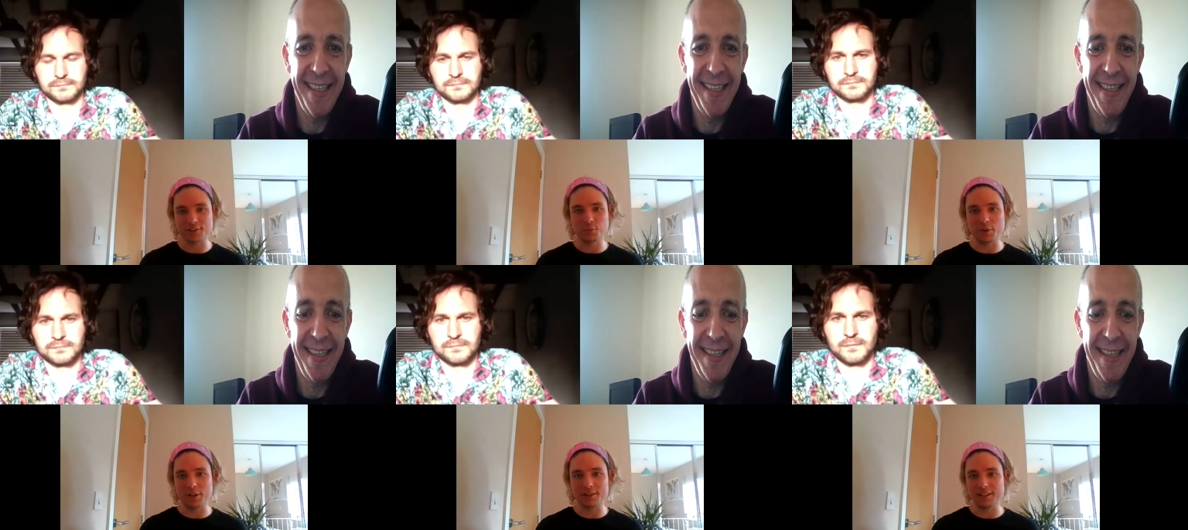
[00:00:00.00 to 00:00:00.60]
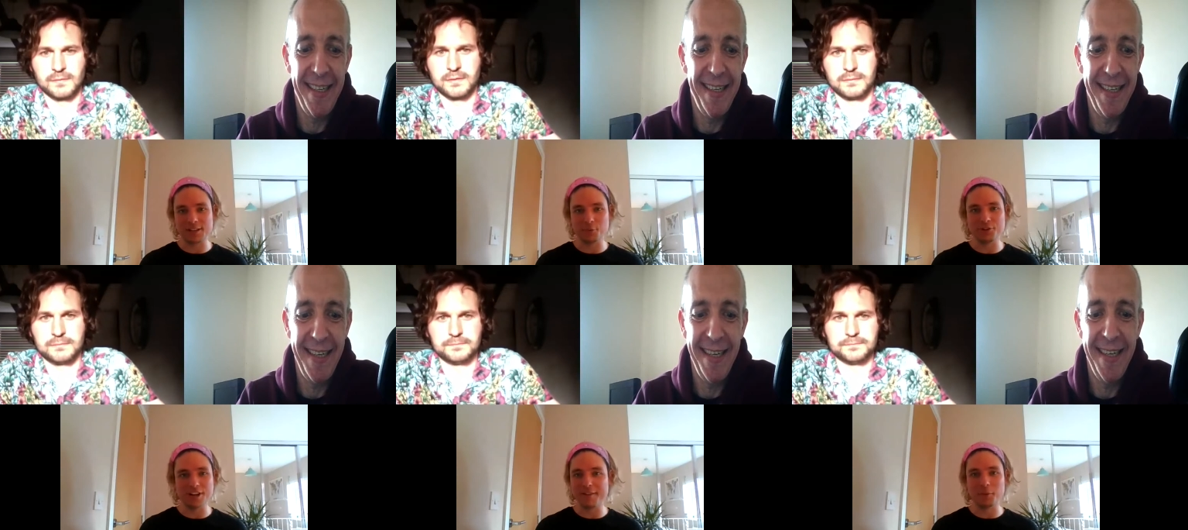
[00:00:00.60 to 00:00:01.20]
Speaker 1: it just it, it
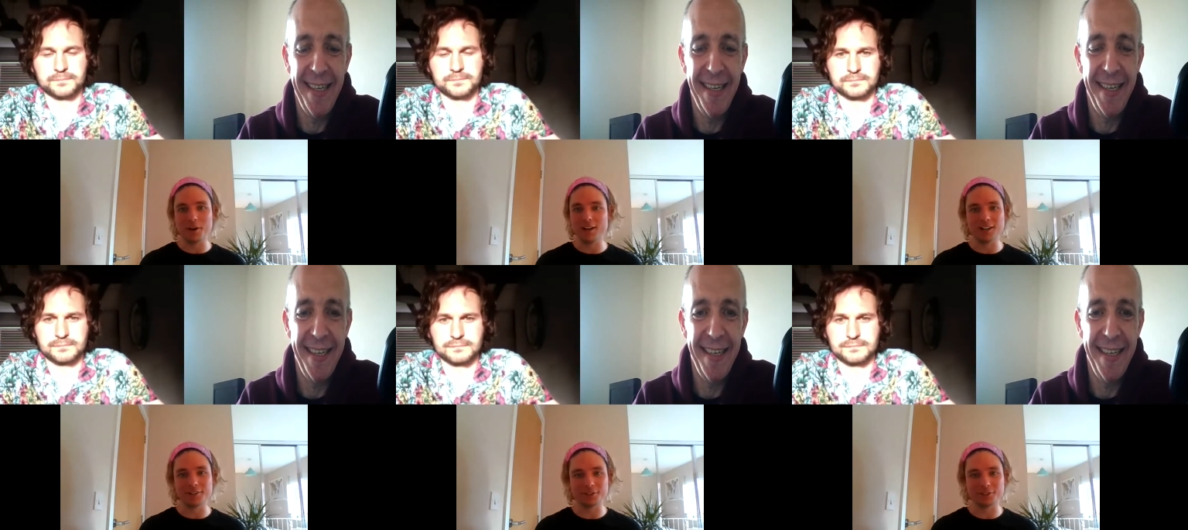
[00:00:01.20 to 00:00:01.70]
would never work